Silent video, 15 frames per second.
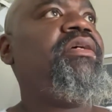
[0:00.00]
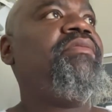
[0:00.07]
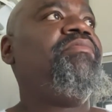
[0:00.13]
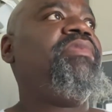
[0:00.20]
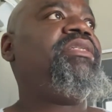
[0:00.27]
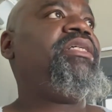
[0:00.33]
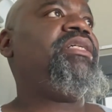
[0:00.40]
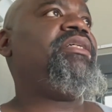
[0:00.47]

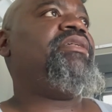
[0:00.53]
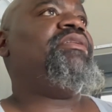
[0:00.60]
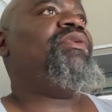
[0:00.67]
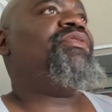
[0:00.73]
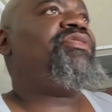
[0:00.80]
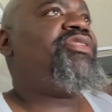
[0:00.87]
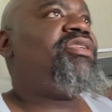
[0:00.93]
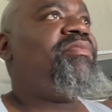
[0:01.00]
But yeah,
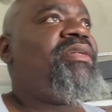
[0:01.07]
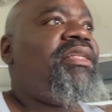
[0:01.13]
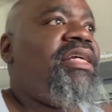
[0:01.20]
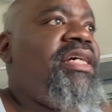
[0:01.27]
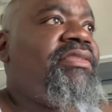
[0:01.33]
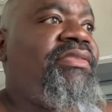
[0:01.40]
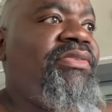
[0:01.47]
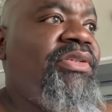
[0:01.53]
low securement
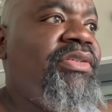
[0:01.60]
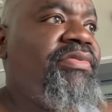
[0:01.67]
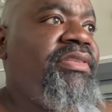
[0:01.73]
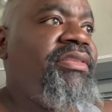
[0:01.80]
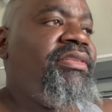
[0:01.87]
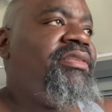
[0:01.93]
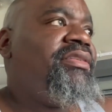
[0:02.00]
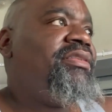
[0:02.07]
class is
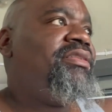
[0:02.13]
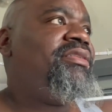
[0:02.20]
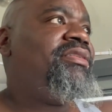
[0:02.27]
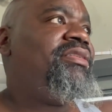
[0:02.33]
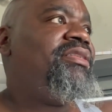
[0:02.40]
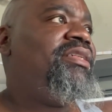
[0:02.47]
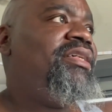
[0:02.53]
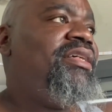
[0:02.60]
over.
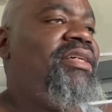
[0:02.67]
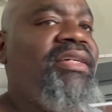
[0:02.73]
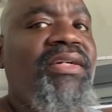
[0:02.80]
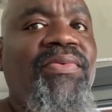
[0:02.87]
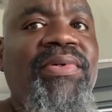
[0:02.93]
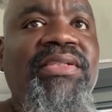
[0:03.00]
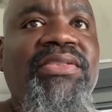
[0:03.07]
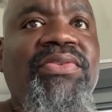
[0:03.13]

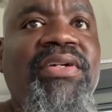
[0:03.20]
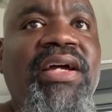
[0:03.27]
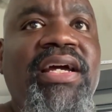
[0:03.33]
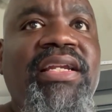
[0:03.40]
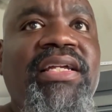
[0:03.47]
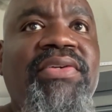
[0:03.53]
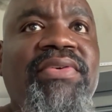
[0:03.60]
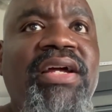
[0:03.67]
We're gonna start a
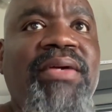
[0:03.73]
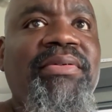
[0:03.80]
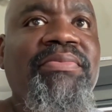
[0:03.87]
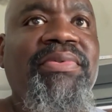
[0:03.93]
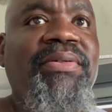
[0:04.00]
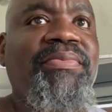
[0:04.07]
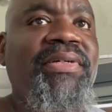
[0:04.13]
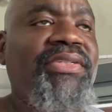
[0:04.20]
headache rack. I'm gonna
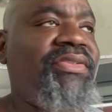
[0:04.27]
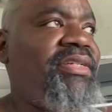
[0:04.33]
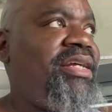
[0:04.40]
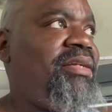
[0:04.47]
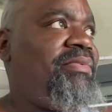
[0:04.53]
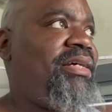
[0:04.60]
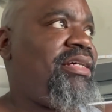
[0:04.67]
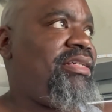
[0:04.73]
put a picture of that
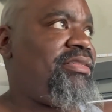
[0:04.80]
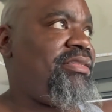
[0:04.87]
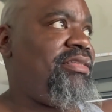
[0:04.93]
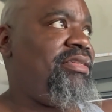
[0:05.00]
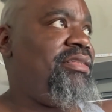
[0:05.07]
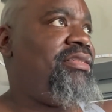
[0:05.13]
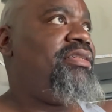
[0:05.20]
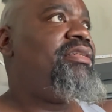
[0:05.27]
up, like I said.